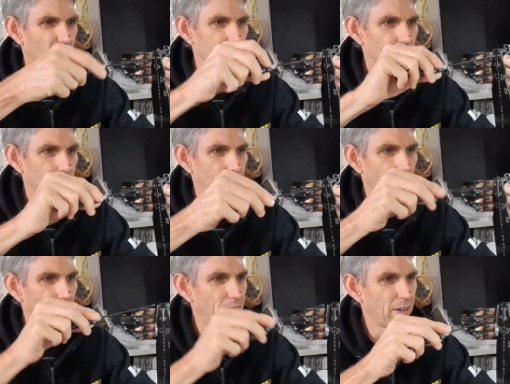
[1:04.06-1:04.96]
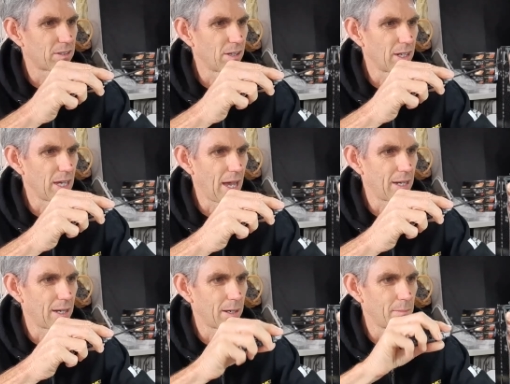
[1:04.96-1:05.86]
it's not perfect on the
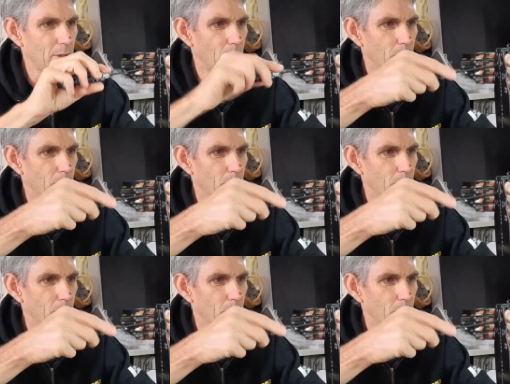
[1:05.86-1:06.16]
18 mil